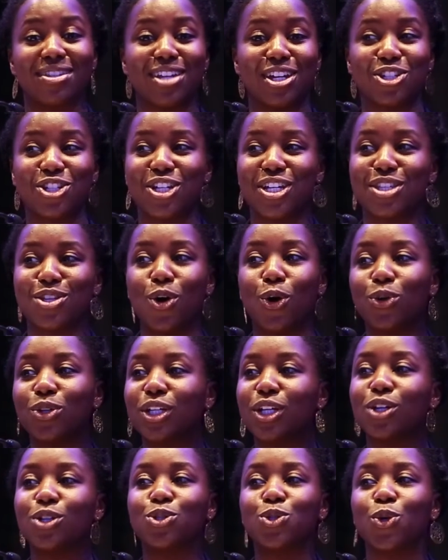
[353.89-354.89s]
such as
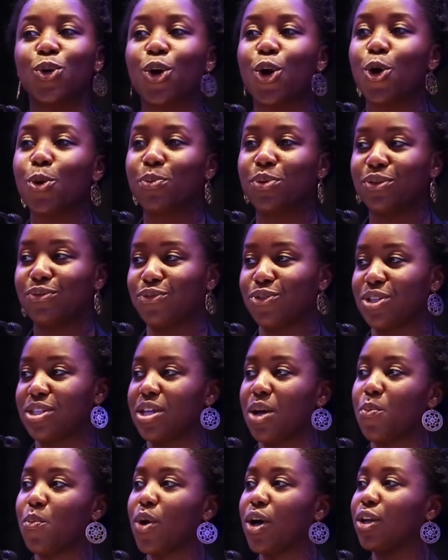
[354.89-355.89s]
holding a door open for
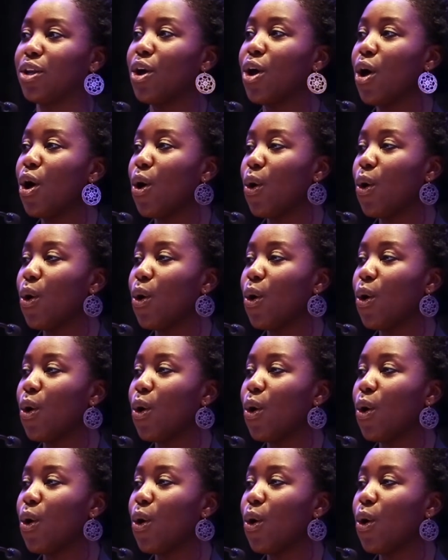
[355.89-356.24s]
someone